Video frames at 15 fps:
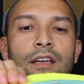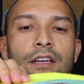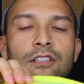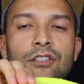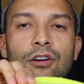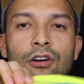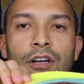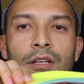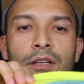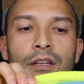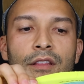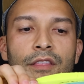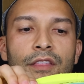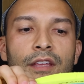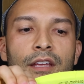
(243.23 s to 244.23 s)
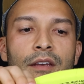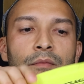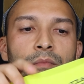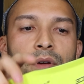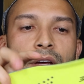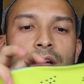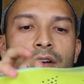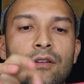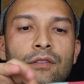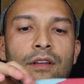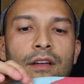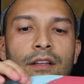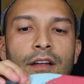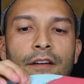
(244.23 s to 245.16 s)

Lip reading: It's already thin, but I know that